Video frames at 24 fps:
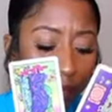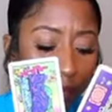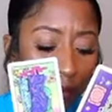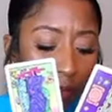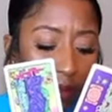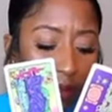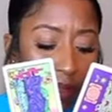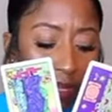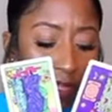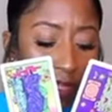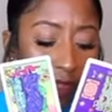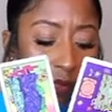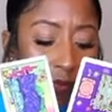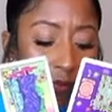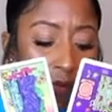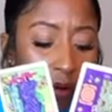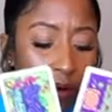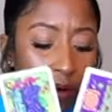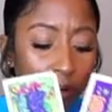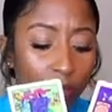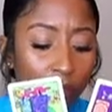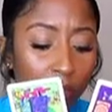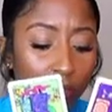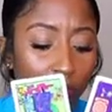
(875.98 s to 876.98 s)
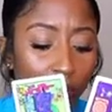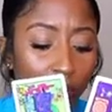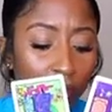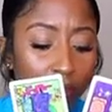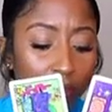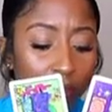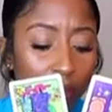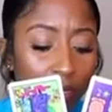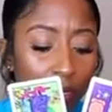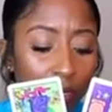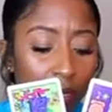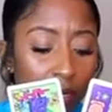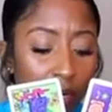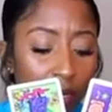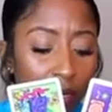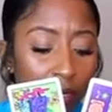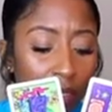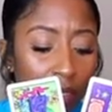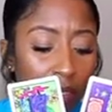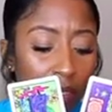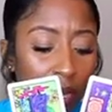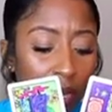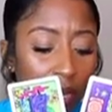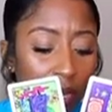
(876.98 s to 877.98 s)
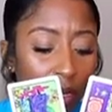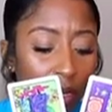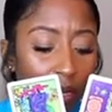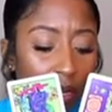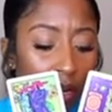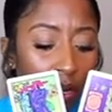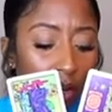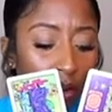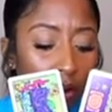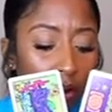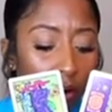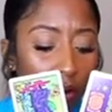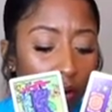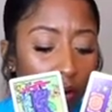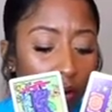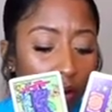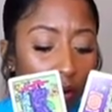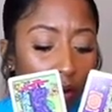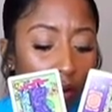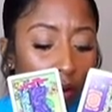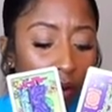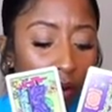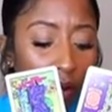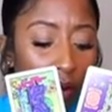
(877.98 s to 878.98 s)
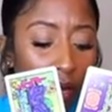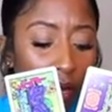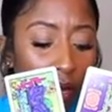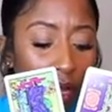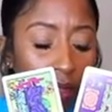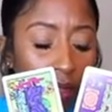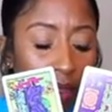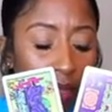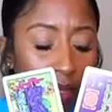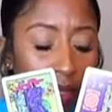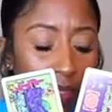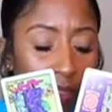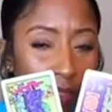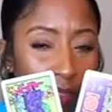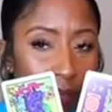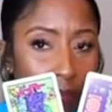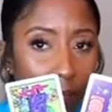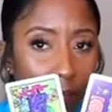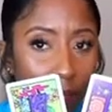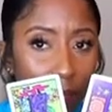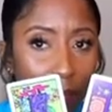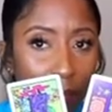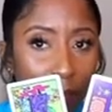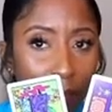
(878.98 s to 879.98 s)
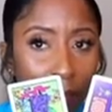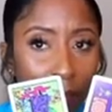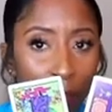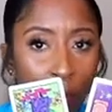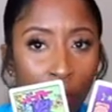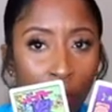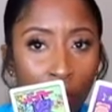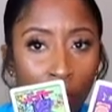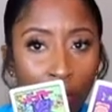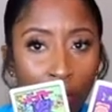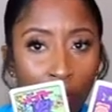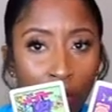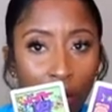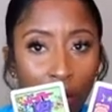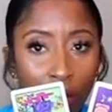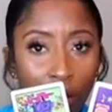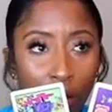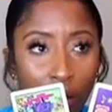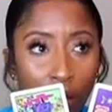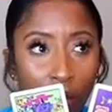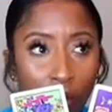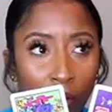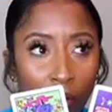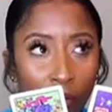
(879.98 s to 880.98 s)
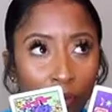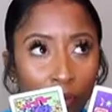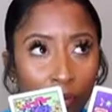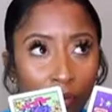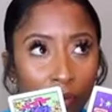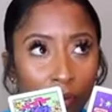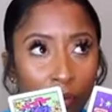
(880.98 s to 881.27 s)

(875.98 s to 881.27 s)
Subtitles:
with this Four of Swords here, it's like you're in this mode of,